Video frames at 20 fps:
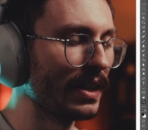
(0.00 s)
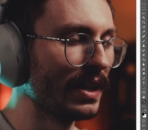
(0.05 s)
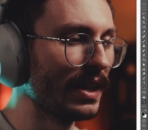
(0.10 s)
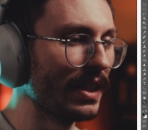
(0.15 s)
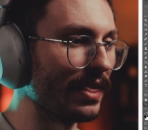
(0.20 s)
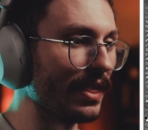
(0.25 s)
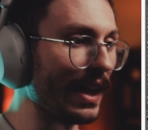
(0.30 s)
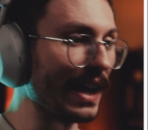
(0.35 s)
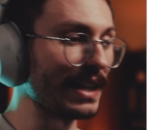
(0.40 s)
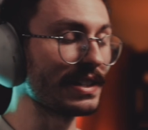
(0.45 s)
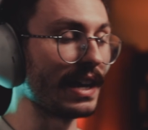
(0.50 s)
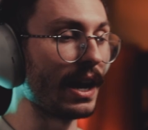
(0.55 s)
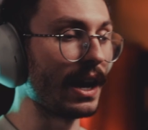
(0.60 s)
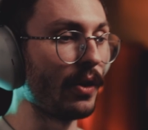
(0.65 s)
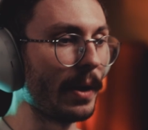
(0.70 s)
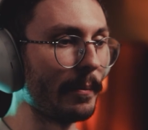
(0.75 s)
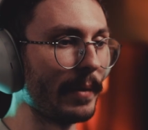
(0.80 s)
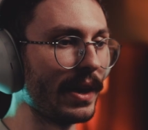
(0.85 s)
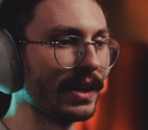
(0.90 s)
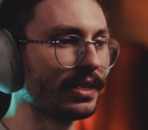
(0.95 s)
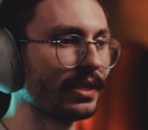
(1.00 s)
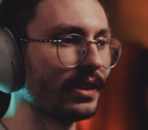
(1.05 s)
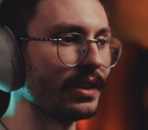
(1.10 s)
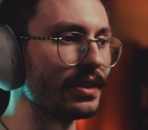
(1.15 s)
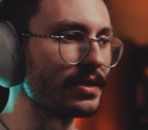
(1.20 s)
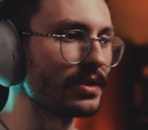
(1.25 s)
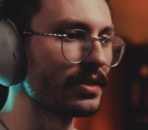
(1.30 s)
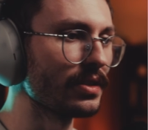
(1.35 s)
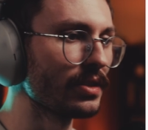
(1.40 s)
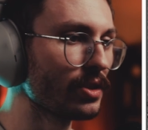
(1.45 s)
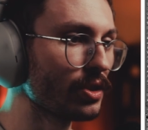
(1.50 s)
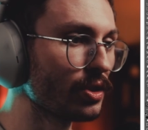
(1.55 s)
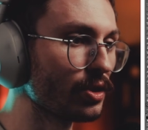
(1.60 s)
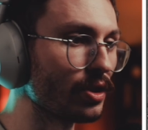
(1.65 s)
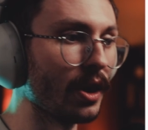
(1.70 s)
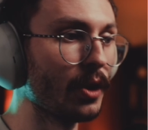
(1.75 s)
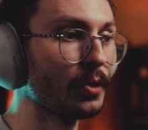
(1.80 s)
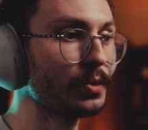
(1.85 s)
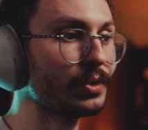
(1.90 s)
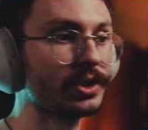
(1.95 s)
That's how I make these.
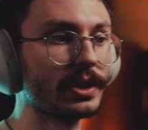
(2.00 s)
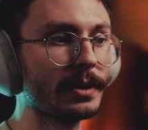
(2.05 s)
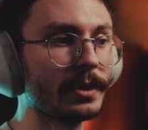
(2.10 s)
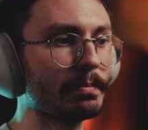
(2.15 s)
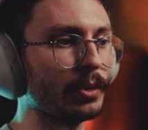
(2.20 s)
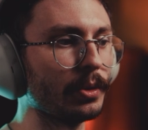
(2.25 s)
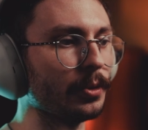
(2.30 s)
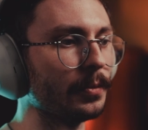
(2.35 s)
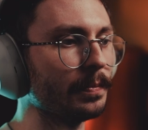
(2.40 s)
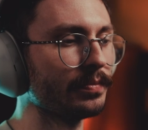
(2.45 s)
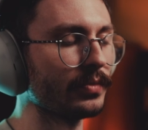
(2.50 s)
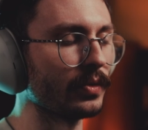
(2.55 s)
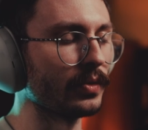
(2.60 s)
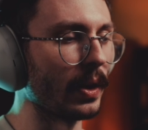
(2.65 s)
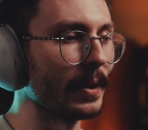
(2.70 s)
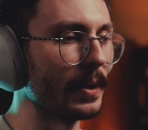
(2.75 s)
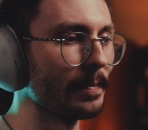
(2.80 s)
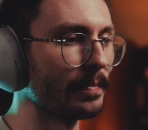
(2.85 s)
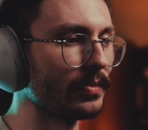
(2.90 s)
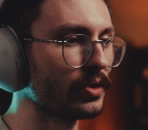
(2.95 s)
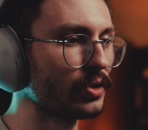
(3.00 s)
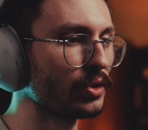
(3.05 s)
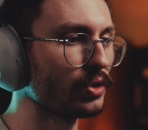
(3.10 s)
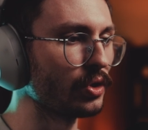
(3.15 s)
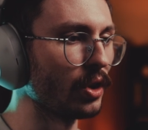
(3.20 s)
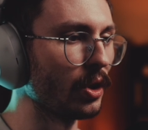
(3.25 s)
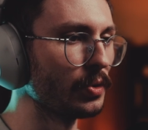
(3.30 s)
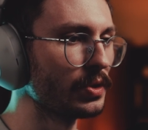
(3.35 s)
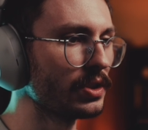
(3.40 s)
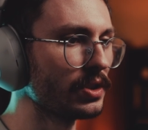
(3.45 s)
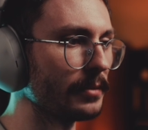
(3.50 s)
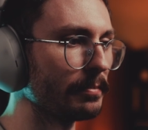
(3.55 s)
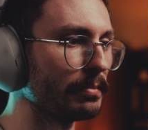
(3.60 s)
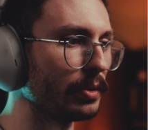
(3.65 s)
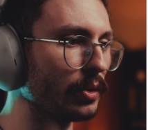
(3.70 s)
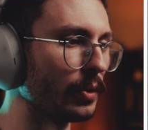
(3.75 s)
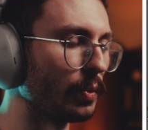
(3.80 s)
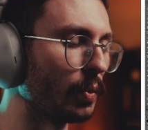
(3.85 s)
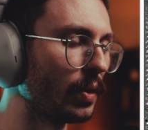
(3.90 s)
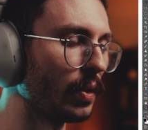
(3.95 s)
So simple, right? So simple.
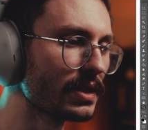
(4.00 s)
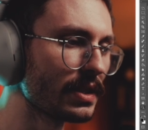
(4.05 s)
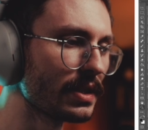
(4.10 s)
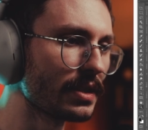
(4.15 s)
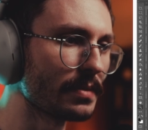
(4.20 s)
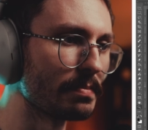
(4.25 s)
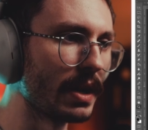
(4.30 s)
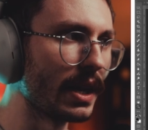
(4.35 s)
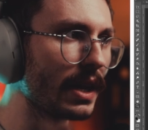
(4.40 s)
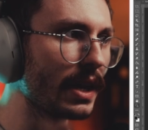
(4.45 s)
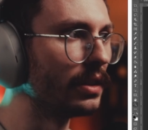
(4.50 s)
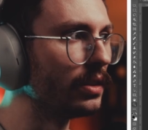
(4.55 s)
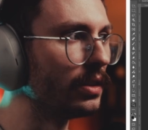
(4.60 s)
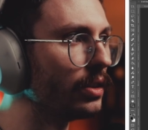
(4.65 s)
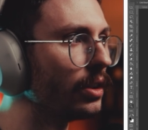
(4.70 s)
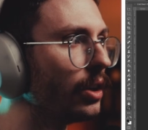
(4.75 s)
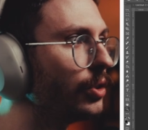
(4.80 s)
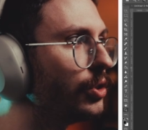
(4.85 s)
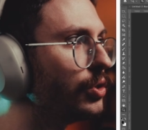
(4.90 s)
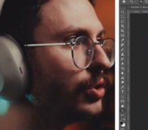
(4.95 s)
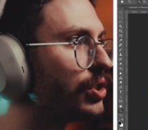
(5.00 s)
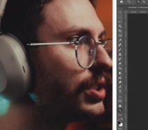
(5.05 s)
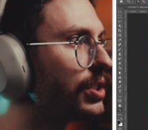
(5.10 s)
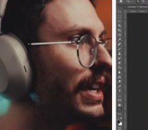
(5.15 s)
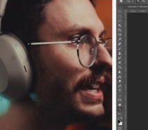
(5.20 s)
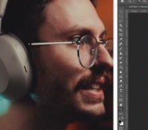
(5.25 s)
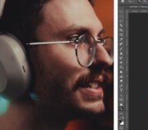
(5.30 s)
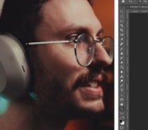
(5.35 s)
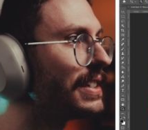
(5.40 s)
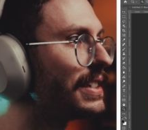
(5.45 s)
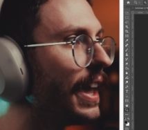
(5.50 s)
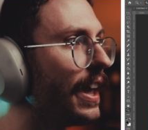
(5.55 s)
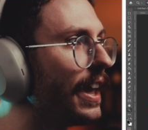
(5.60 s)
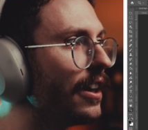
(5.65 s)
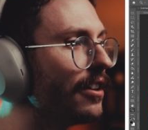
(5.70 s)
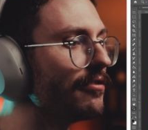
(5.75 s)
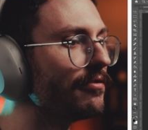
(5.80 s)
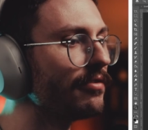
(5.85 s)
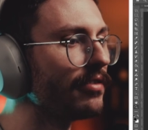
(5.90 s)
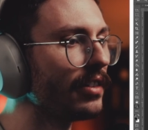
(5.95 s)
And once it's made, you know, you just hit
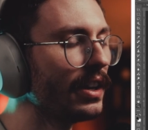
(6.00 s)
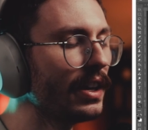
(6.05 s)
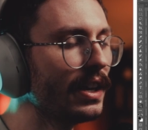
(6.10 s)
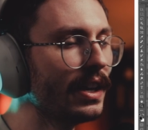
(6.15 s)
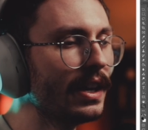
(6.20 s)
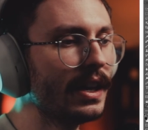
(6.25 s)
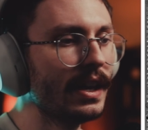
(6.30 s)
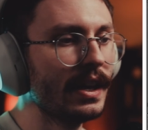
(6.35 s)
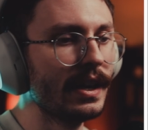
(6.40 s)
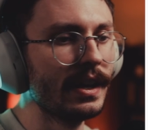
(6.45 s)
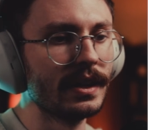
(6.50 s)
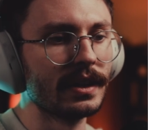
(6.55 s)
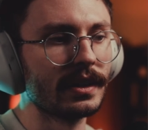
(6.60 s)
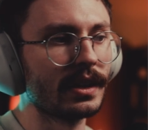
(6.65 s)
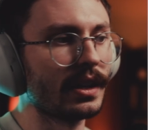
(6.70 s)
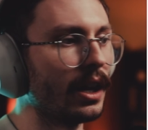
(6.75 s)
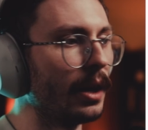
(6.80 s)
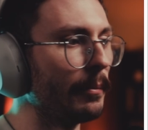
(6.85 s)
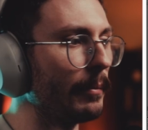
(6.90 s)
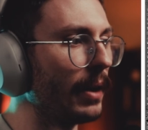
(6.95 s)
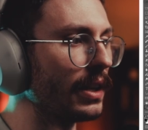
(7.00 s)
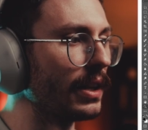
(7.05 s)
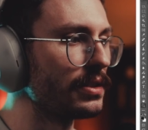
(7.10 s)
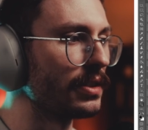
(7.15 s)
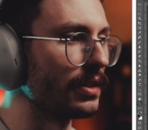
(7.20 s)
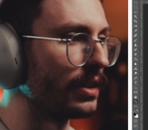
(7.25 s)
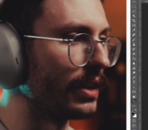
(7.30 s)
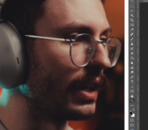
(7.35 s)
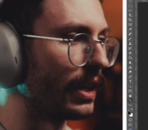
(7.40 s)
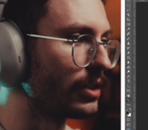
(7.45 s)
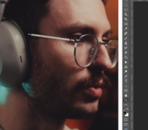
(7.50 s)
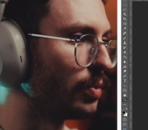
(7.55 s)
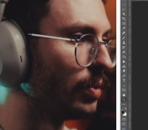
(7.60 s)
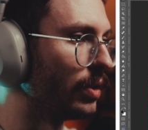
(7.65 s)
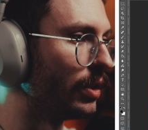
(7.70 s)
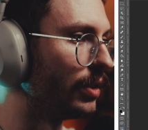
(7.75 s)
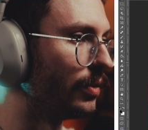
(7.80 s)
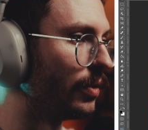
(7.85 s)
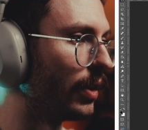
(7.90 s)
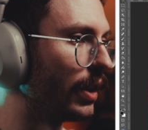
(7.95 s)
save, come on to the next
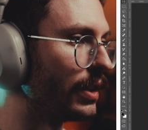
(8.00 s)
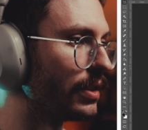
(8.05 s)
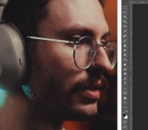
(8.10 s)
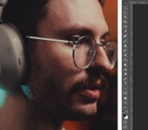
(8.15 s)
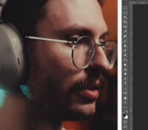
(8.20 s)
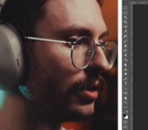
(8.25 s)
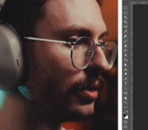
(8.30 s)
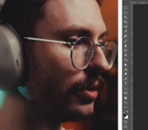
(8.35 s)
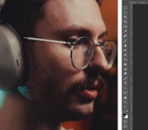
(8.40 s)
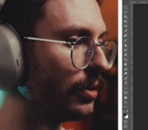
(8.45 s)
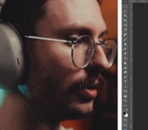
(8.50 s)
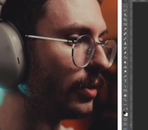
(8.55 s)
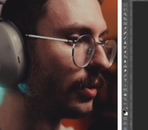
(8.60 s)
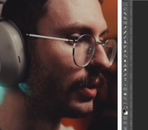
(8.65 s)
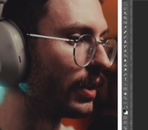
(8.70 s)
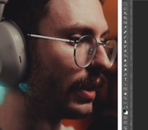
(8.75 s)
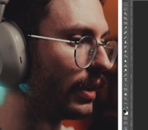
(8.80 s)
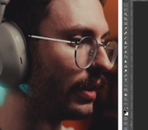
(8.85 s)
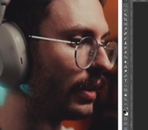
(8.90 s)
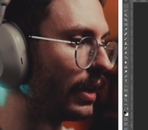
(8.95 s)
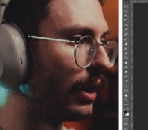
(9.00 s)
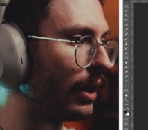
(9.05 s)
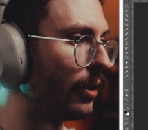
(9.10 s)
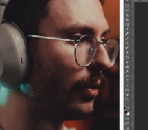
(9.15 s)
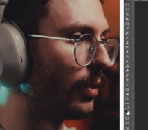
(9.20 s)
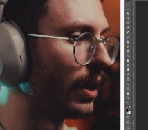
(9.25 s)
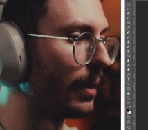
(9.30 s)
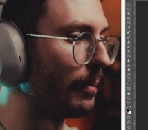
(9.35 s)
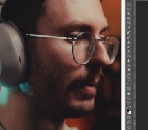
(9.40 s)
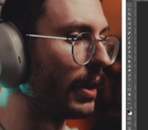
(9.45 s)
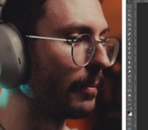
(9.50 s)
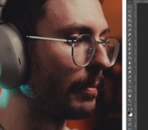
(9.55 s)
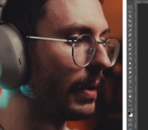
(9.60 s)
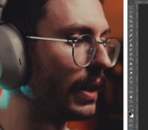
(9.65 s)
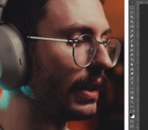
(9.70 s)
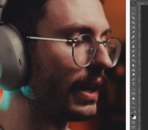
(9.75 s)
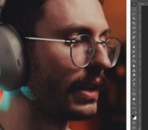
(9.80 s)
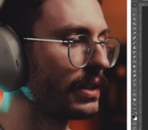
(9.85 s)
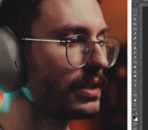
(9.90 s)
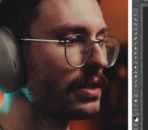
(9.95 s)
one, right? So, okay, now I want to make my
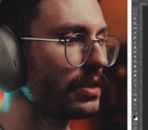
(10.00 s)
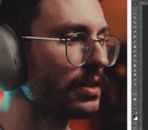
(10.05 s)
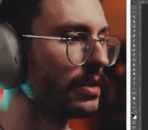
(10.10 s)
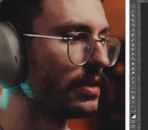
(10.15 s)
next